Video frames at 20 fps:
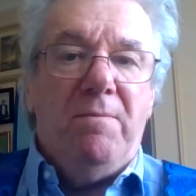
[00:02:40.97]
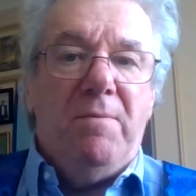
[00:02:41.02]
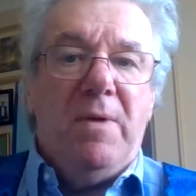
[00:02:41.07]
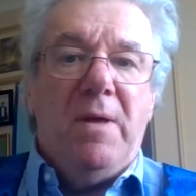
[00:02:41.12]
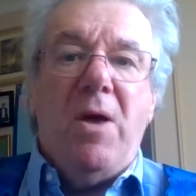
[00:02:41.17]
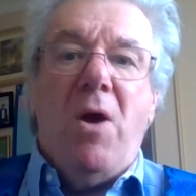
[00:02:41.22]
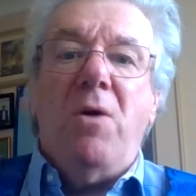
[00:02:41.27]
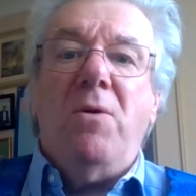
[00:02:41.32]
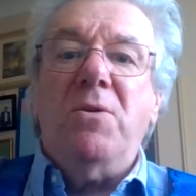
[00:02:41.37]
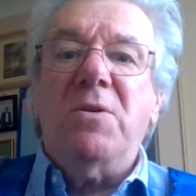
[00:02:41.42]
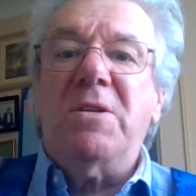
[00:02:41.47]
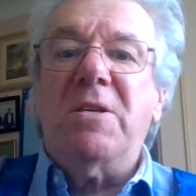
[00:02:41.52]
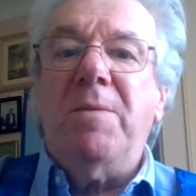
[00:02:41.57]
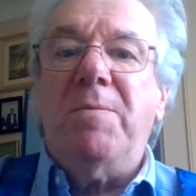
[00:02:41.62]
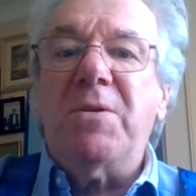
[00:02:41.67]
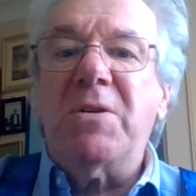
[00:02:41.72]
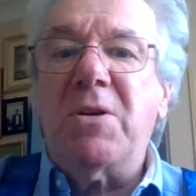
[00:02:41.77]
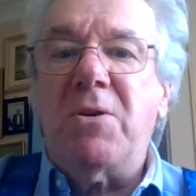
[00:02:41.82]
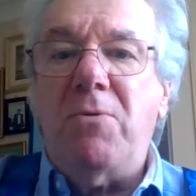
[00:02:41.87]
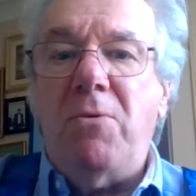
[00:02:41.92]
Go and
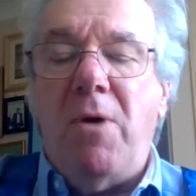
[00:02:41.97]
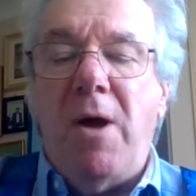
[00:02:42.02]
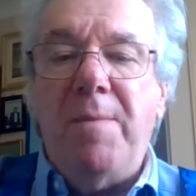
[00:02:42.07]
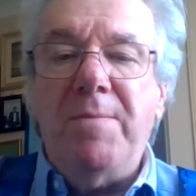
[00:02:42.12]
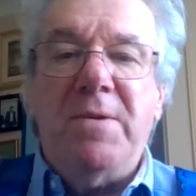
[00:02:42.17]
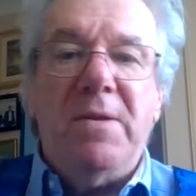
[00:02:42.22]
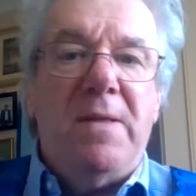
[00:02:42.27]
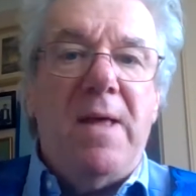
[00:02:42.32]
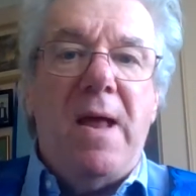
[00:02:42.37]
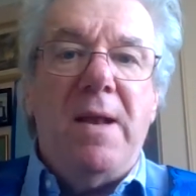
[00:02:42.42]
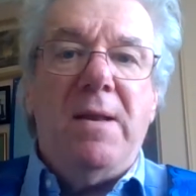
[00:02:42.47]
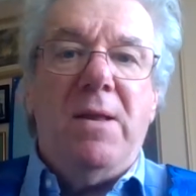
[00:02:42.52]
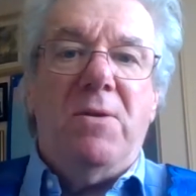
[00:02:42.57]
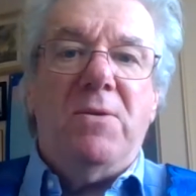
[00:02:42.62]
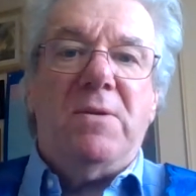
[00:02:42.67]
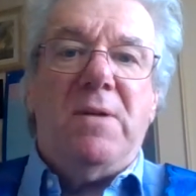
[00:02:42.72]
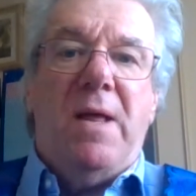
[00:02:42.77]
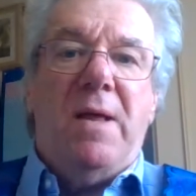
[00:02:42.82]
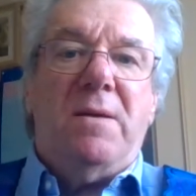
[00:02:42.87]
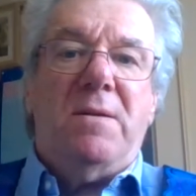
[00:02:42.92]
subscribe to their
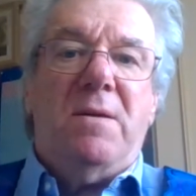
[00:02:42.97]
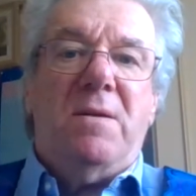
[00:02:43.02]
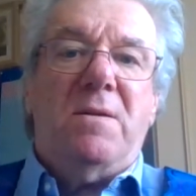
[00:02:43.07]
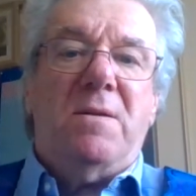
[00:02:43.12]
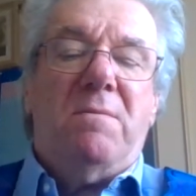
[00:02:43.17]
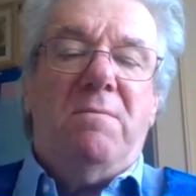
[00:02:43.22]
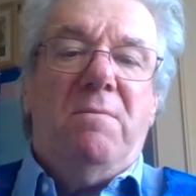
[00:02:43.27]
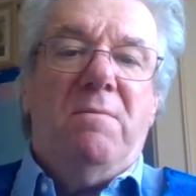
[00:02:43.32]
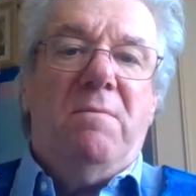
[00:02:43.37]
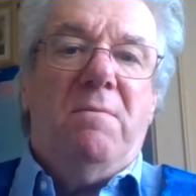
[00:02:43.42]
newsletters.